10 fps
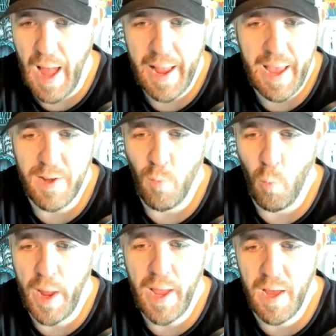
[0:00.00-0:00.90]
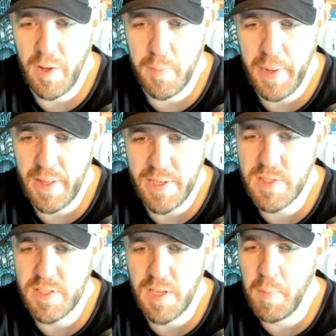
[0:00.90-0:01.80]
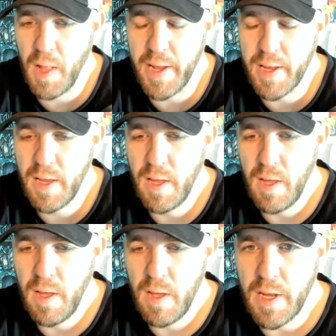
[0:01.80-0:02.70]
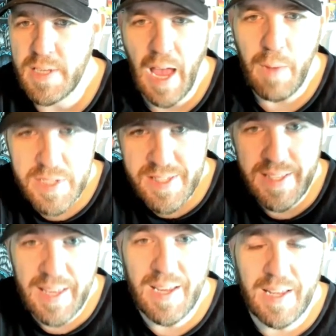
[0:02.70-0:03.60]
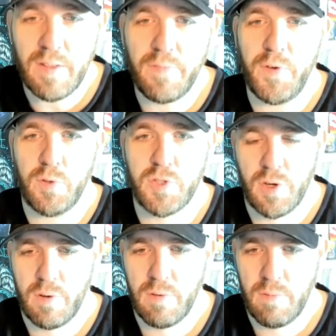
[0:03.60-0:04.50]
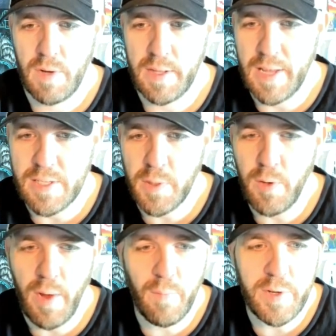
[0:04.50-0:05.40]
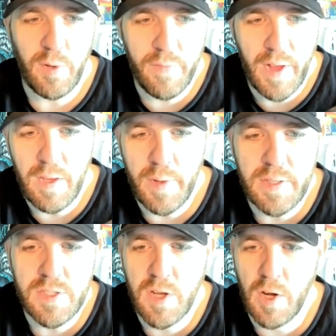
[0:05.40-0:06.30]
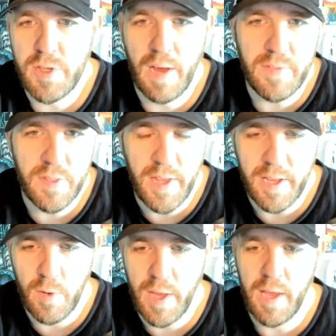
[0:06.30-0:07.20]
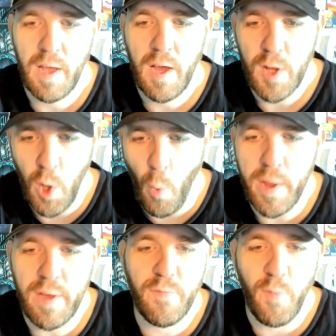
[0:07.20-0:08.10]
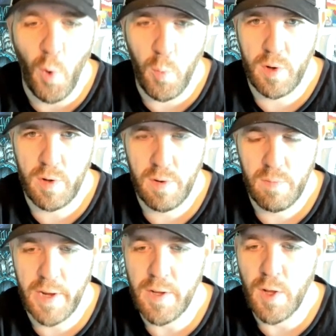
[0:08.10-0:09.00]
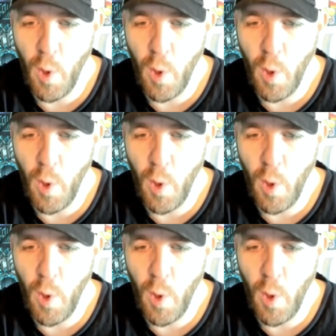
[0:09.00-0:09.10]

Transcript: I had it way high on my list because I was thinking in the future, right? That's what you have when you evaluate these cards. You have to think, okay, going forward, right?